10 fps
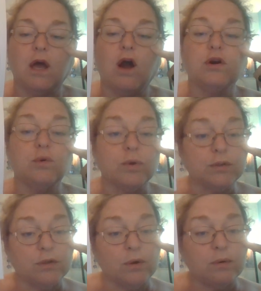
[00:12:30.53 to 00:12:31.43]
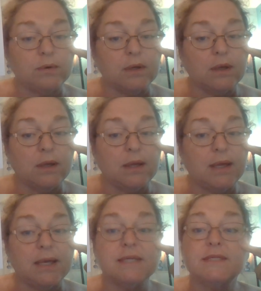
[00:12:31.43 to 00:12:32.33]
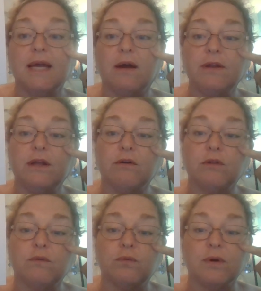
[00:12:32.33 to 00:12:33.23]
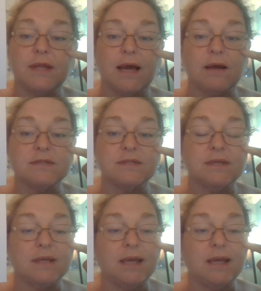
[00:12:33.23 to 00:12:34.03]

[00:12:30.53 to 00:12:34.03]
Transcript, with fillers: Her north node is down here in the fourth house